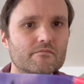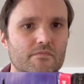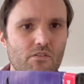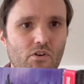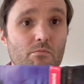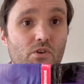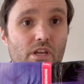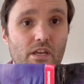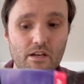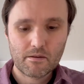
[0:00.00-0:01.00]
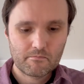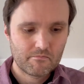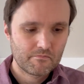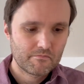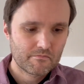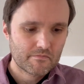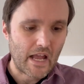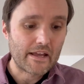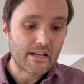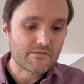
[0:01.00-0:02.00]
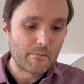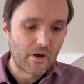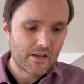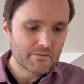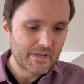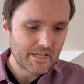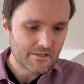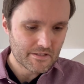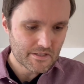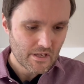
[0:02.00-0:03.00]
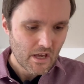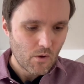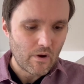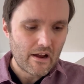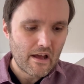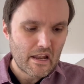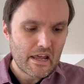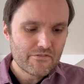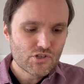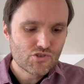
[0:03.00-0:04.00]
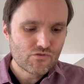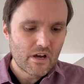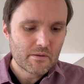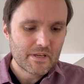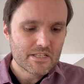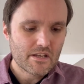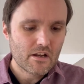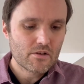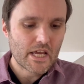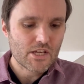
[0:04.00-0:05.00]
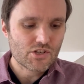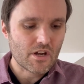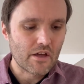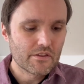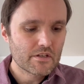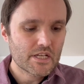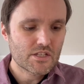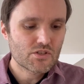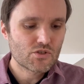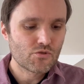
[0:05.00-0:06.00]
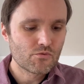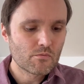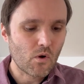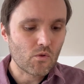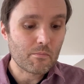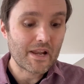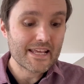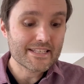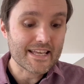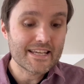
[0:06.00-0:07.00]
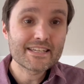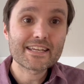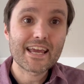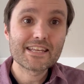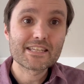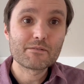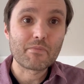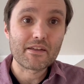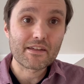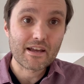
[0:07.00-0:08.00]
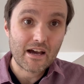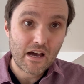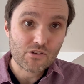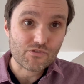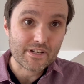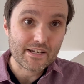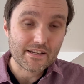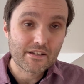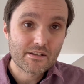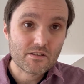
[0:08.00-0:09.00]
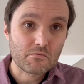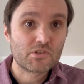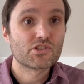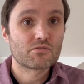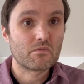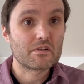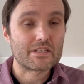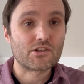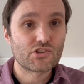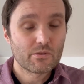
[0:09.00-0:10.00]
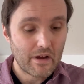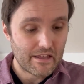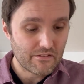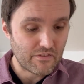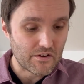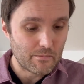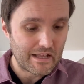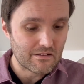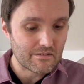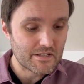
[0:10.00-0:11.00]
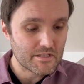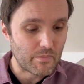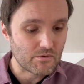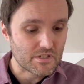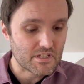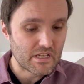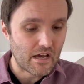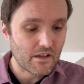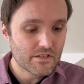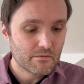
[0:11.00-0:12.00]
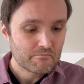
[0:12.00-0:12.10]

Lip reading: I've got the book here. Yes, Vampire's minions. Whenever Strahd appears in a location other than his tomb or the place indicated by the card reading, which is essentially where the final battle is supposed to start,